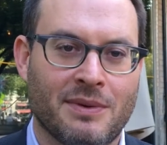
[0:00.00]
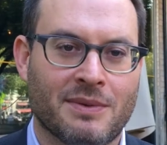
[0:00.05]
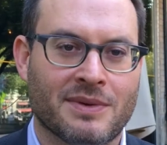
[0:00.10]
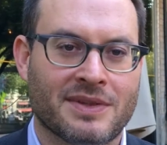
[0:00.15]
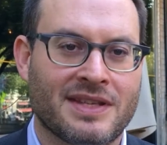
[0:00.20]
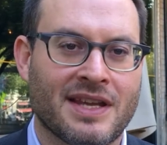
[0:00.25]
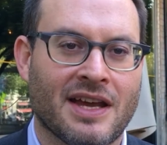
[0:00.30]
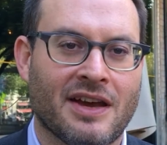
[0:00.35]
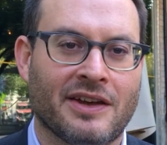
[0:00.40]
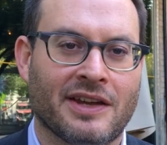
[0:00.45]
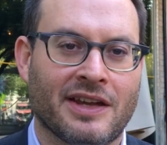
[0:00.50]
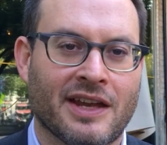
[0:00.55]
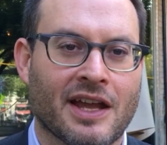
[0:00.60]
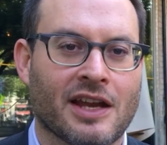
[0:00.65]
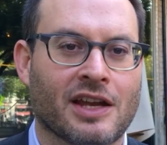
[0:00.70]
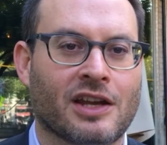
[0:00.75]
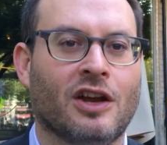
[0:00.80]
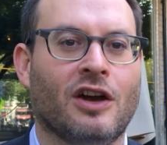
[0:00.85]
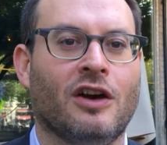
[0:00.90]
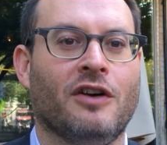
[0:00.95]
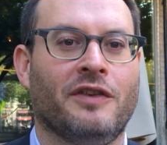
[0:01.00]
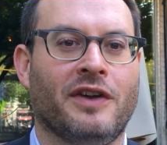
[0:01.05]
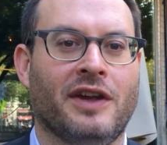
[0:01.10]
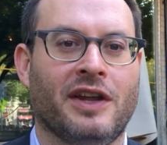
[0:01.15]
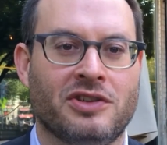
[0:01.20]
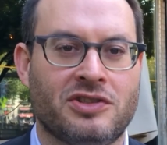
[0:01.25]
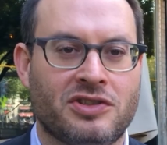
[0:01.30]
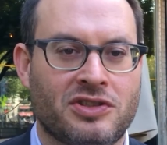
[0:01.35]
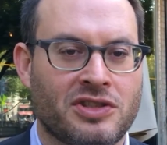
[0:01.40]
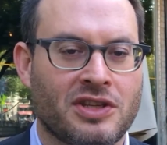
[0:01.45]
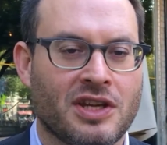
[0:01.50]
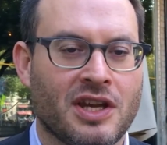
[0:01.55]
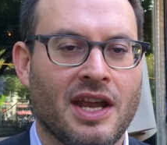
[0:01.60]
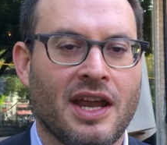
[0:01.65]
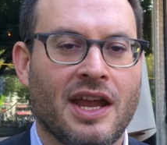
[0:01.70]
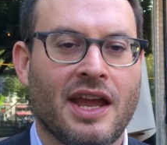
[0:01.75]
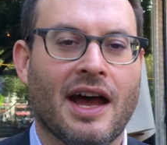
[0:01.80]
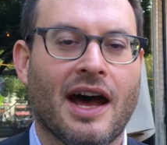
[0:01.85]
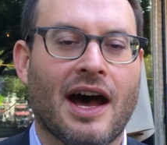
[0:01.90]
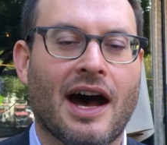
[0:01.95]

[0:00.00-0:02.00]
what he was telling Yanukovych,